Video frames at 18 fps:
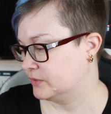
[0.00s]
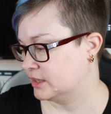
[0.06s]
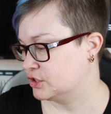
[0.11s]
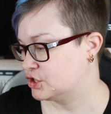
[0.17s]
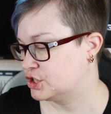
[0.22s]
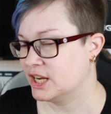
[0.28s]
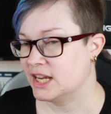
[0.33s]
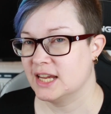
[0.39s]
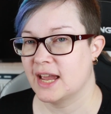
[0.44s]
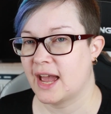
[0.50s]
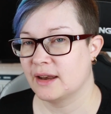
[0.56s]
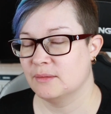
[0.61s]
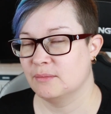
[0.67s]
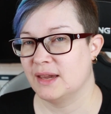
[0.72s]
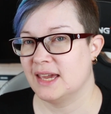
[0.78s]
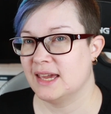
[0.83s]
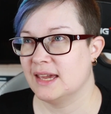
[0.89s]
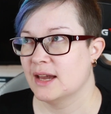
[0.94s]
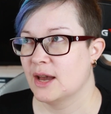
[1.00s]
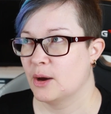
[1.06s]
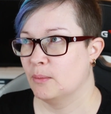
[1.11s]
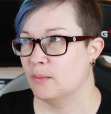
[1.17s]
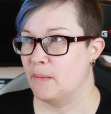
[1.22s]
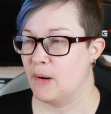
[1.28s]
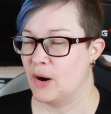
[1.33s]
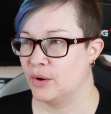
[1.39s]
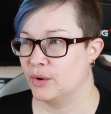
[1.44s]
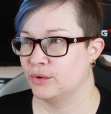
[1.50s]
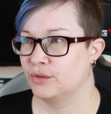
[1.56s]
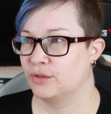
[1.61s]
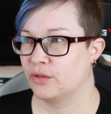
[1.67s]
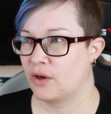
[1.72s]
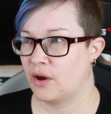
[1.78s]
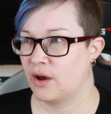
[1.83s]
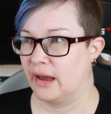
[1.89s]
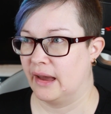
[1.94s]
She and me
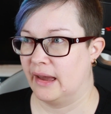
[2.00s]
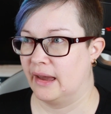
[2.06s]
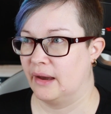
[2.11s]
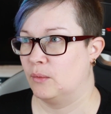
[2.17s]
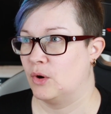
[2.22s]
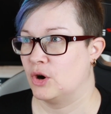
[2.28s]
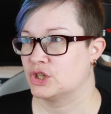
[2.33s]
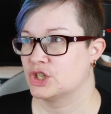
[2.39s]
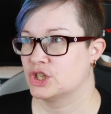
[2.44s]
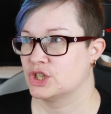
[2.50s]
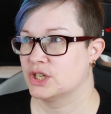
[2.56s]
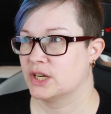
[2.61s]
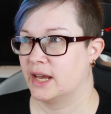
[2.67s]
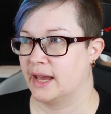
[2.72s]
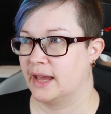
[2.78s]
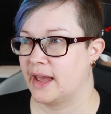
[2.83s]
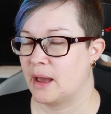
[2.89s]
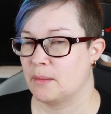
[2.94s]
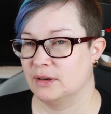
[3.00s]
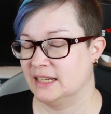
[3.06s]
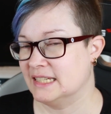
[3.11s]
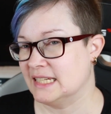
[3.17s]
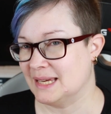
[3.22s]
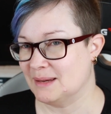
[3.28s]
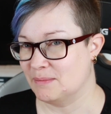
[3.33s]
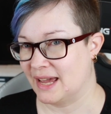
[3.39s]
both watch Emily D.